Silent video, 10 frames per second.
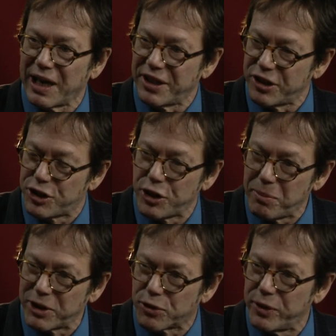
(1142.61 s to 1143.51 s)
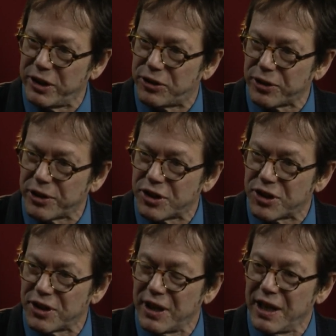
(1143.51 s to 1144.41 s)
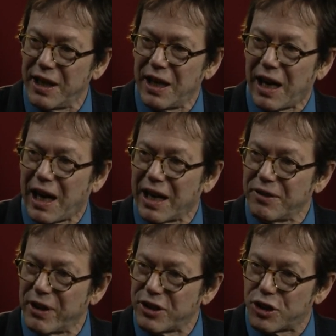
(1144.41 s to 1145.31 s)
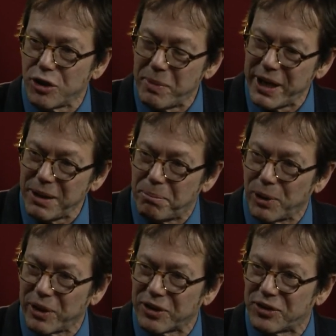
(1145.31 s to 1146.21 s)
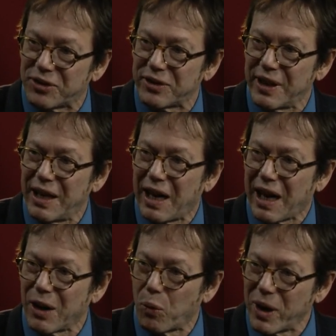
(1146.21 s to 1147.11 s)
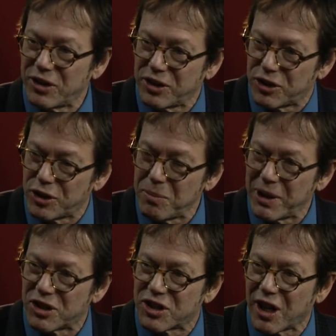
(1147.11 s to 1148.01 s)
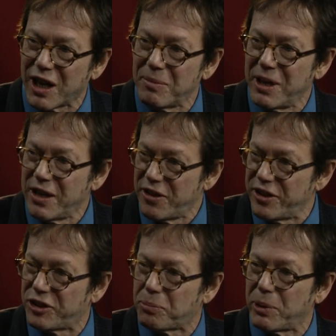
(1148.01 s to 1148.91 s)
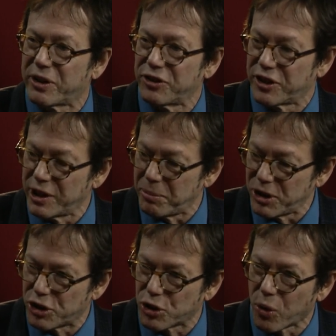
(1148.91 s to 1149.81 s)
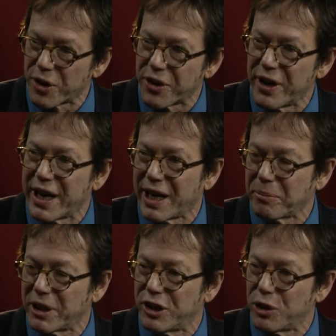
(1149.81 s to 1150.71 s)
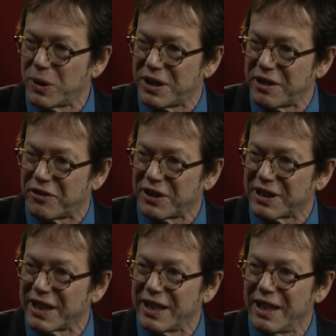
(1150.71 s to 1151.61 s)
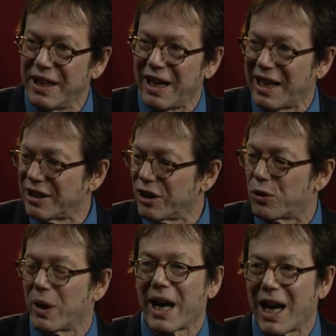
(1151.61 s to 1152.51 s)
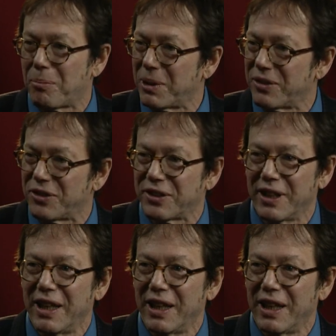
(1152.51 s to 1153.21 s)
I did too much research, I read too many books, I wasted too much time. This book is going to be shorter and I'm going to do it differently. And look what happens.